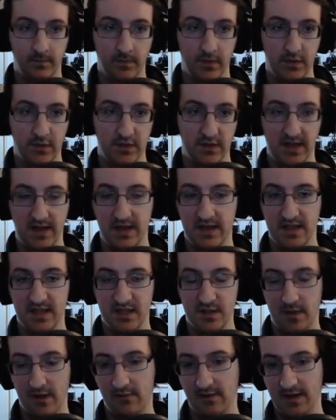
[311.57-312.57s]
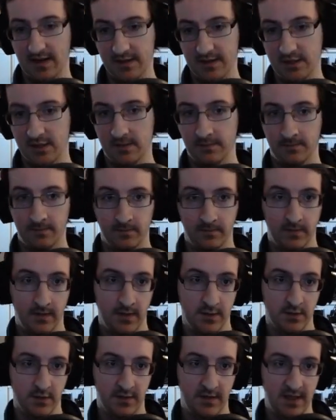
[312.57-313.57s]
So that is Spiral Edge.
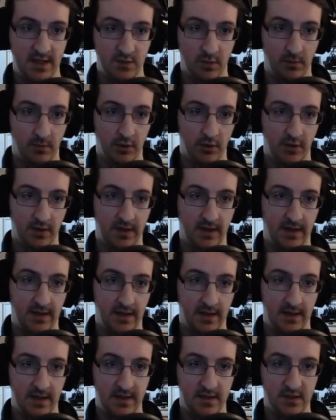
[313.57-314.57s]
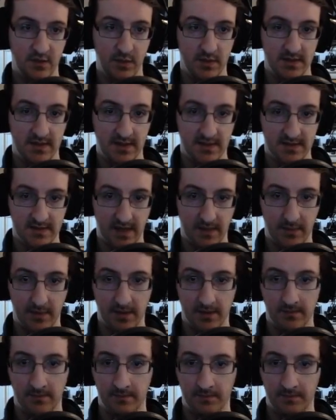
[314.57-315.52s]
So the next one we'll look at is Twisting Zapper.